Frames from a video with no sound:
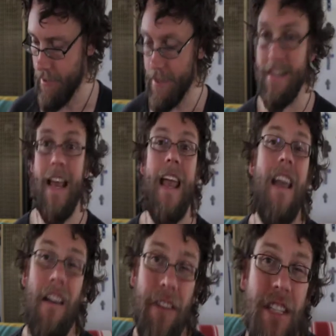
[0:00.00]
the
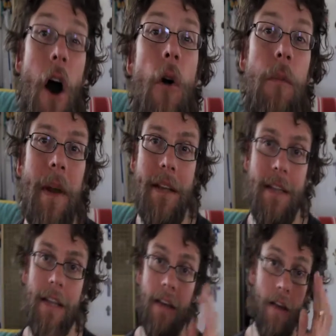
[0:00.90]
Day of
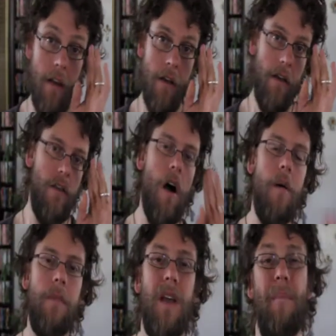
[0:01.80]
Atonement,
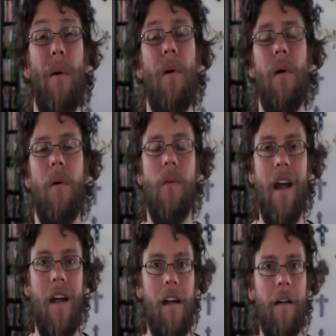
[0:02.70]
Yom Kippur,
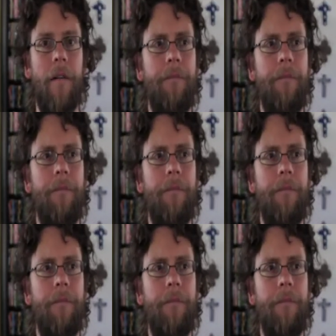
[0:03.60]
where